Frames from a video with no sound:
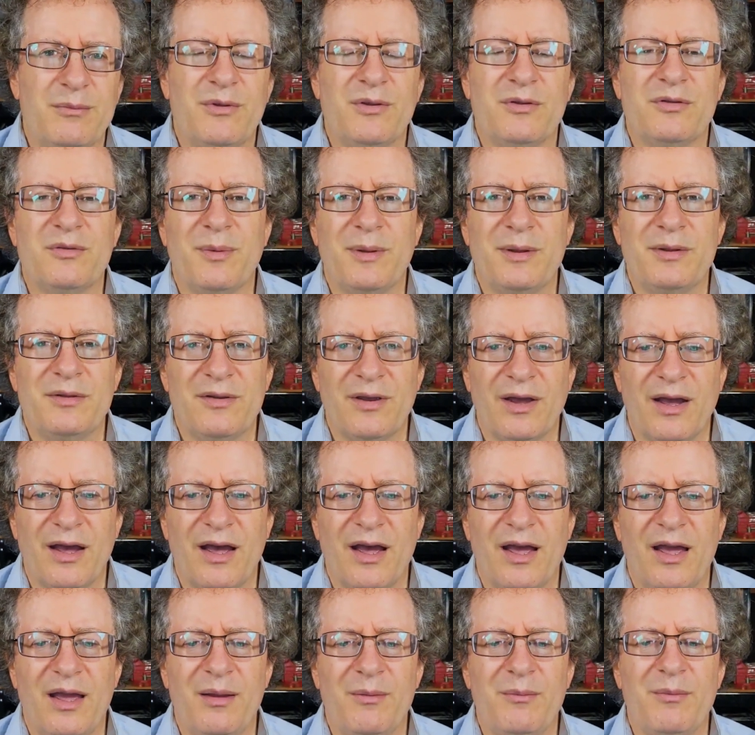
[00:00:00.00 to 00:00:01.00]
to spend
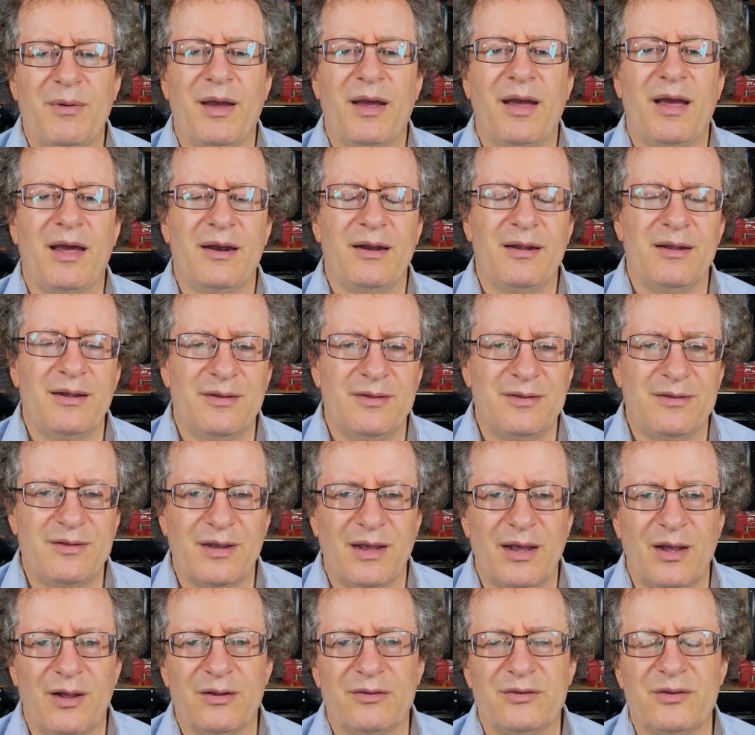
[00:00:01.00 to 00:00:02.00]
time at Intel.